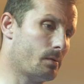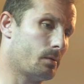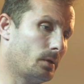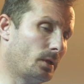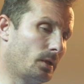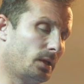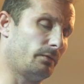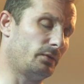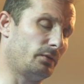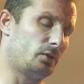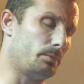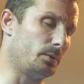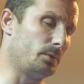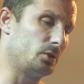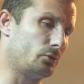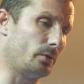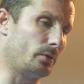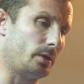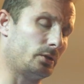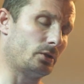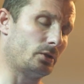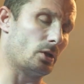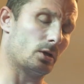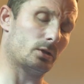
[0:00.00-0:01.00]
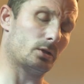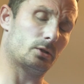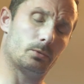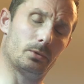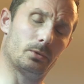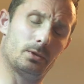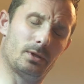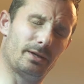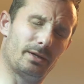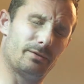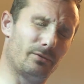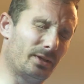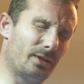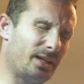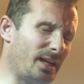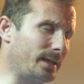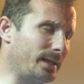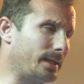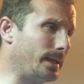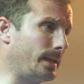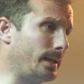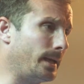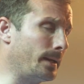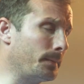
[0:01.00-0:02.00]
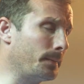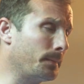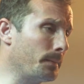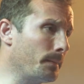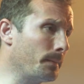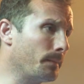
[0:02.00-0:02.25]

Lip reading: Give it to me straight, Doctor. Will I ever kick again?